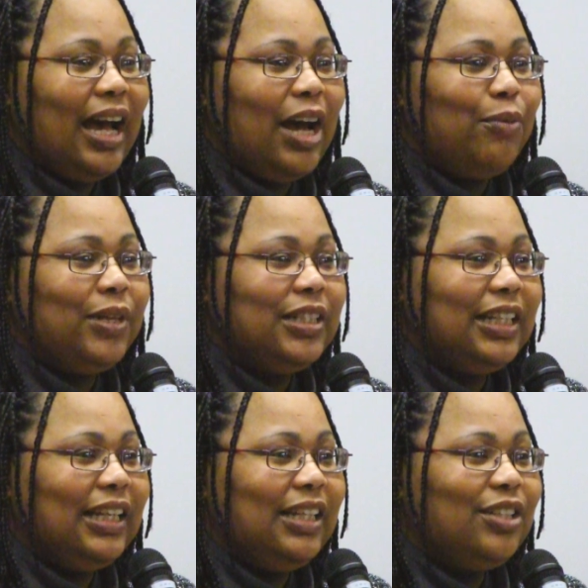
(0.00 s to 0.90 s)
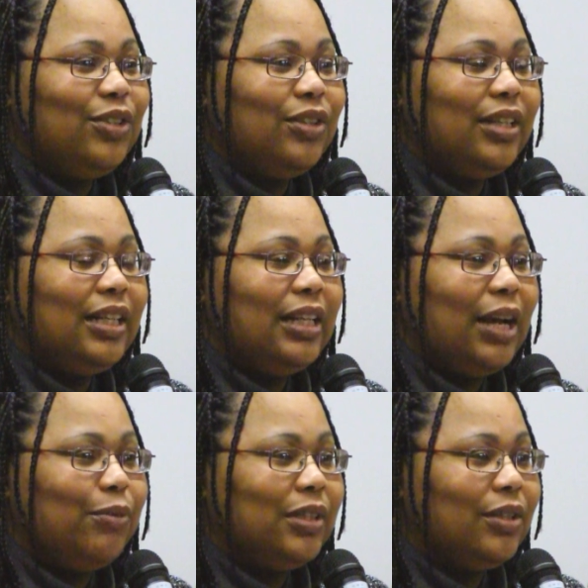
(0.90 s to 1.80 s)
I went to Eastern and
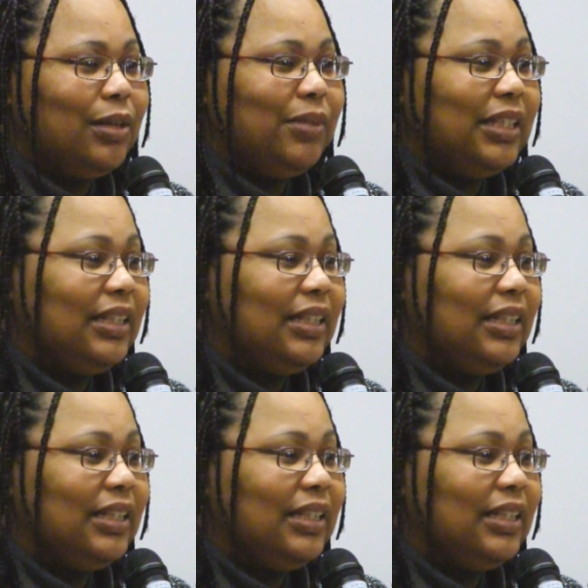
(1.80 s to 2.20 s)
I was going to be